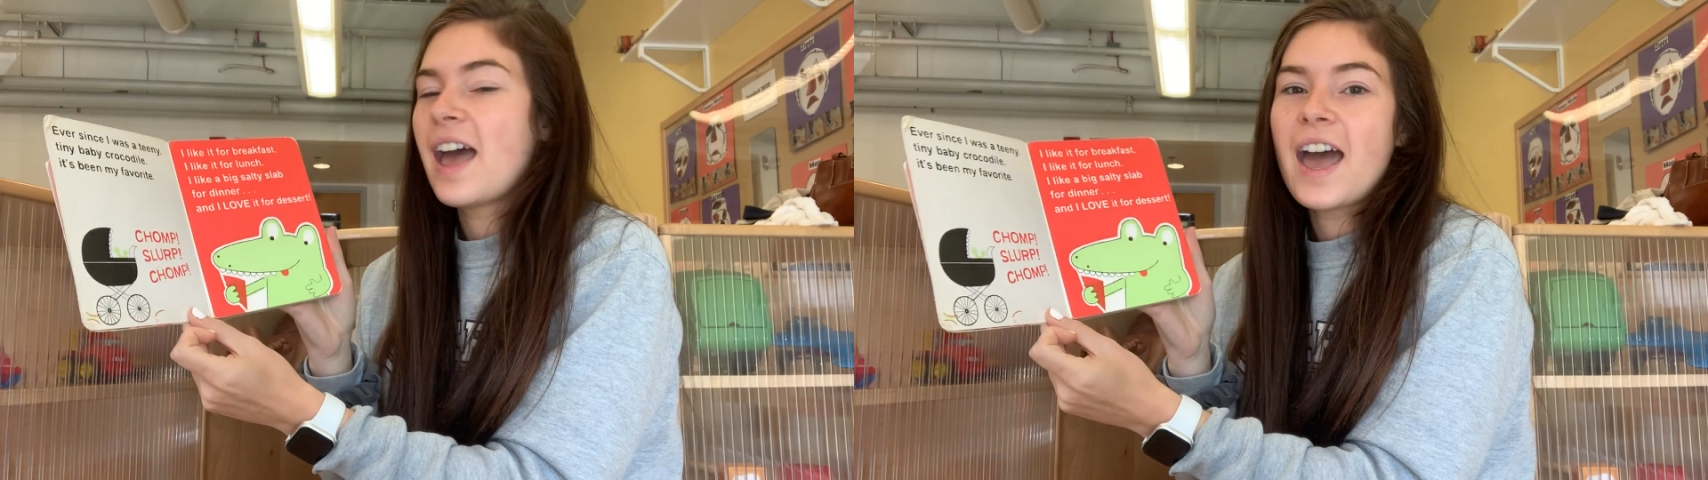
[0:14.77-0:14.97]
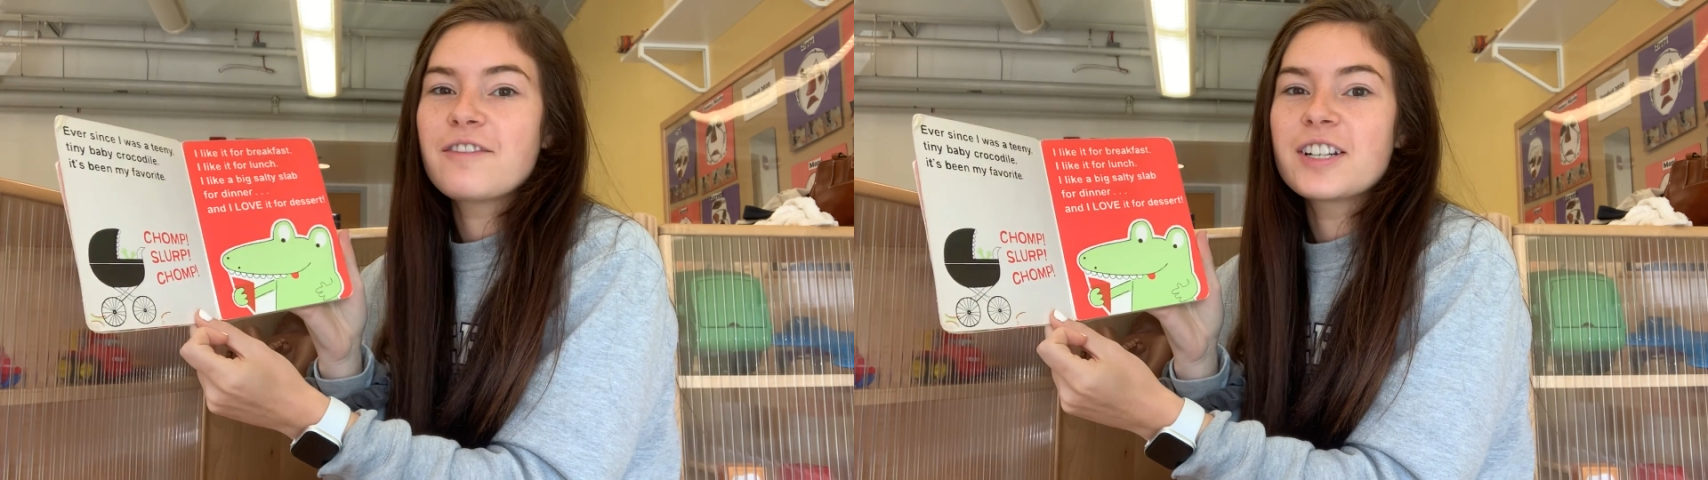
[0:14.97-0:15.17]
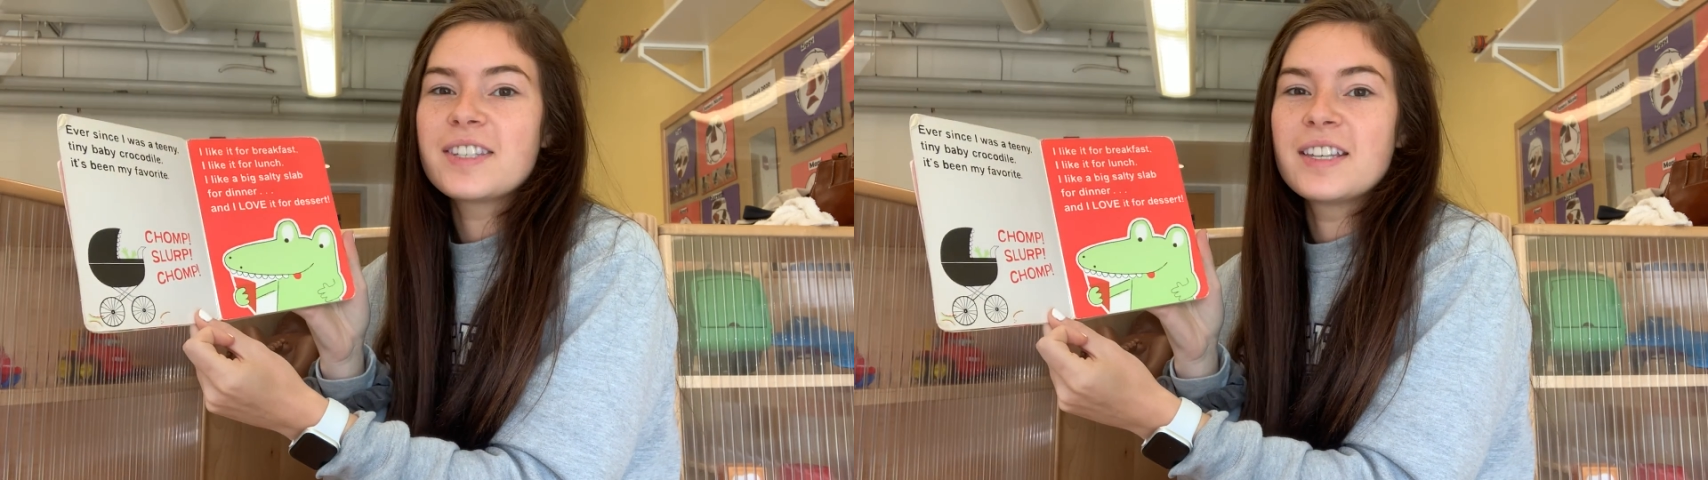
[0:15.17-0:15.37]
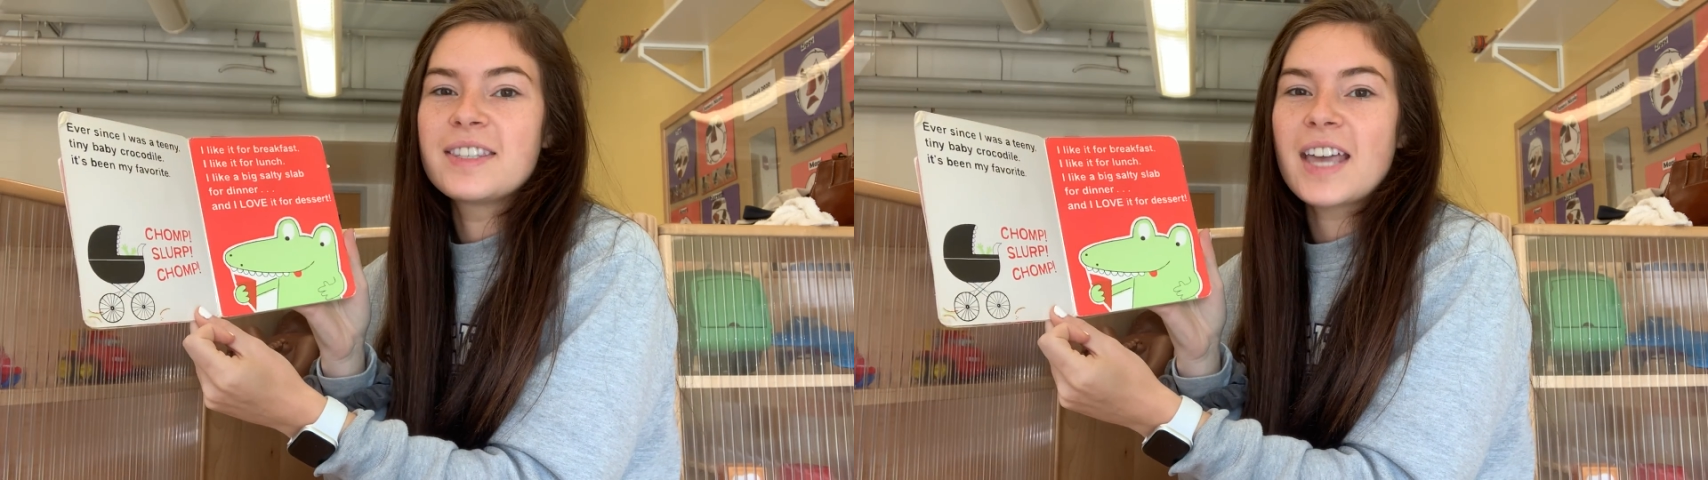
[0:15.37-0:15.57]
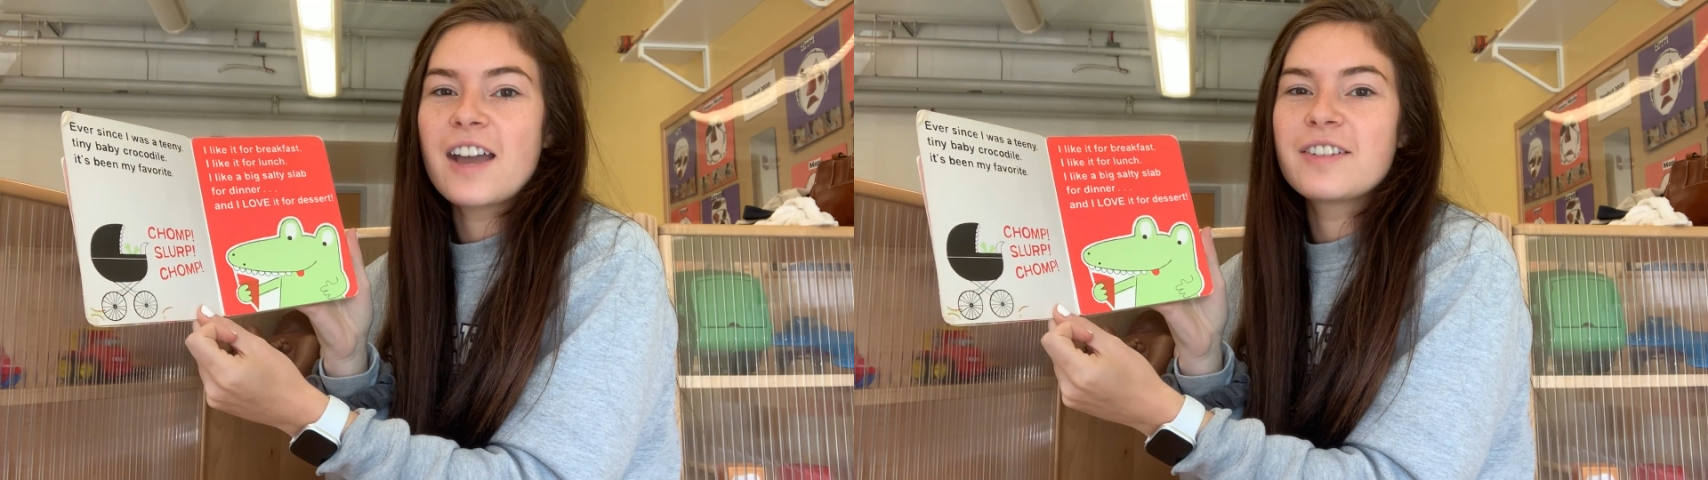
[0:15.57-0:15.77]
Ever
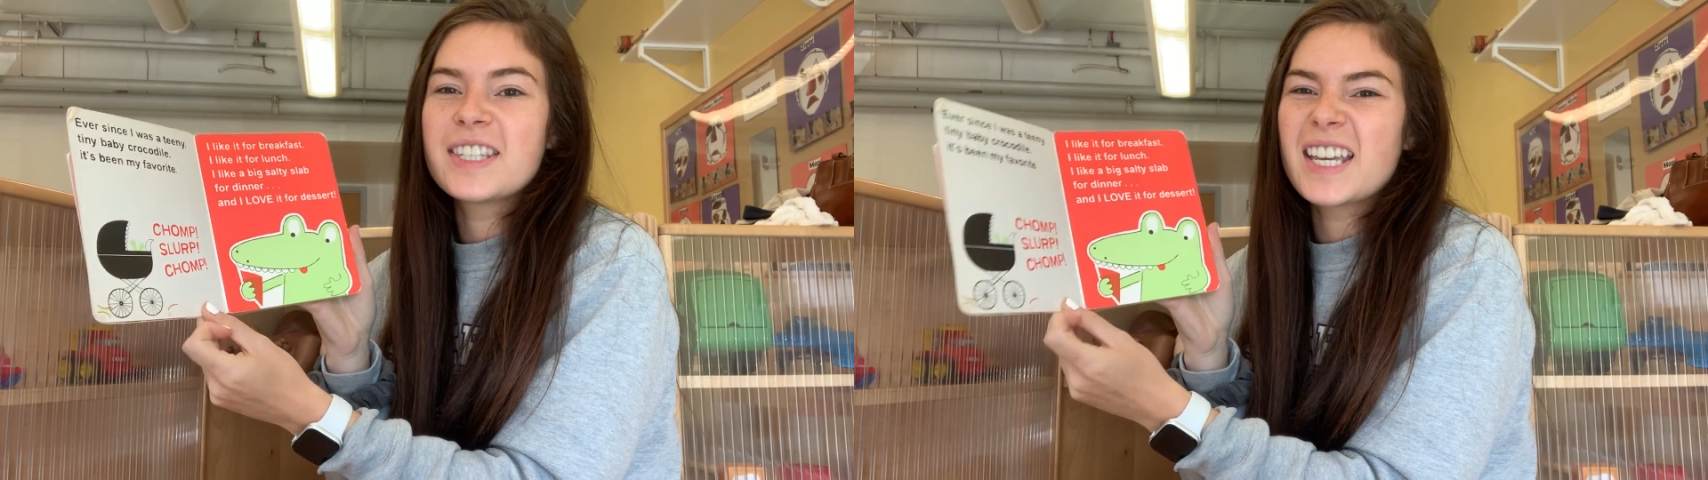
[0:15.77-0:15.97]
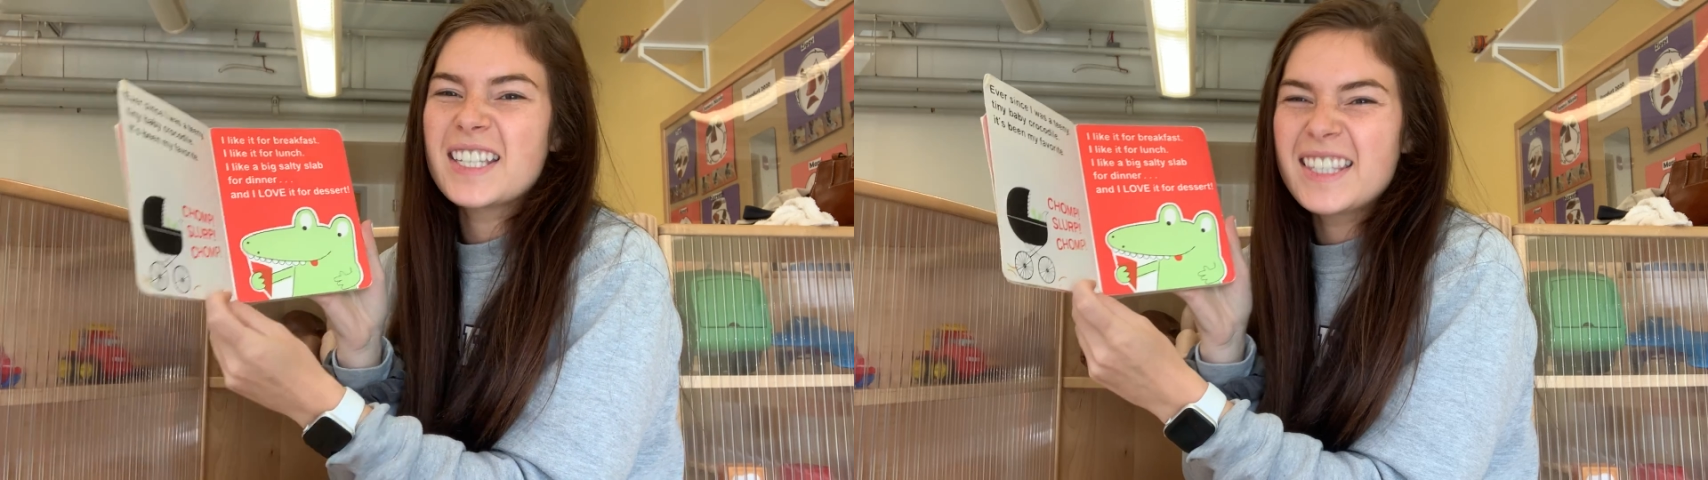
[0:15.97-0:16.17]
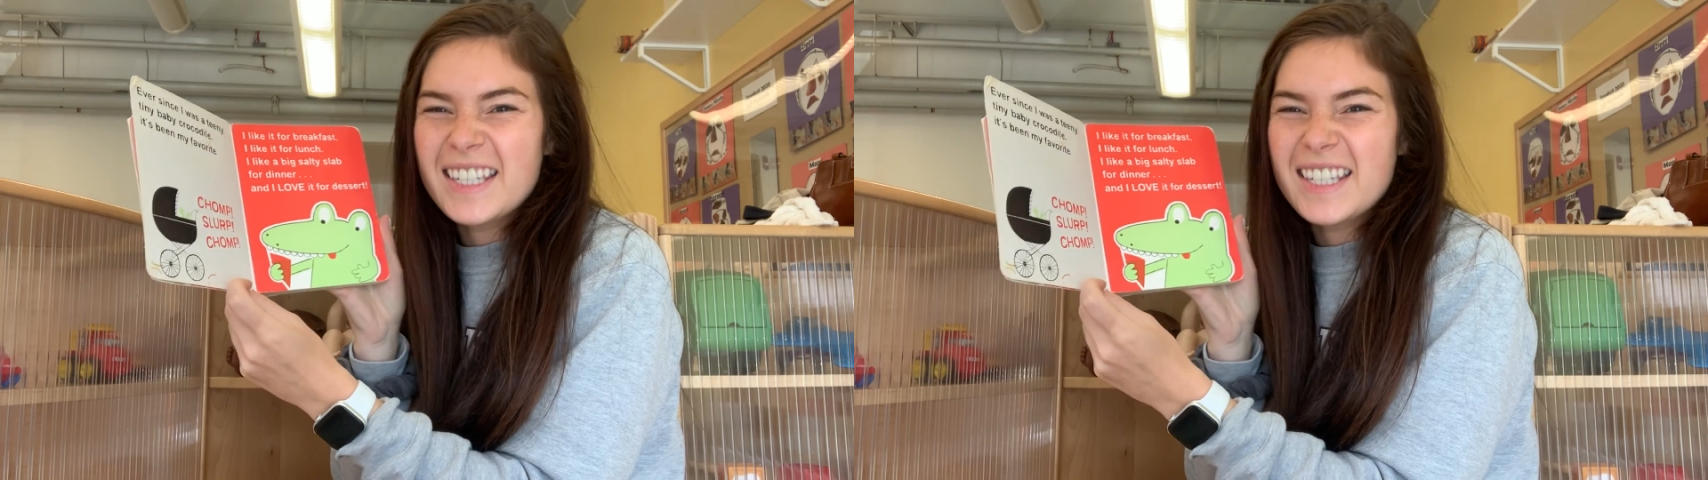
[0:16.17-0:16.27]
since I was a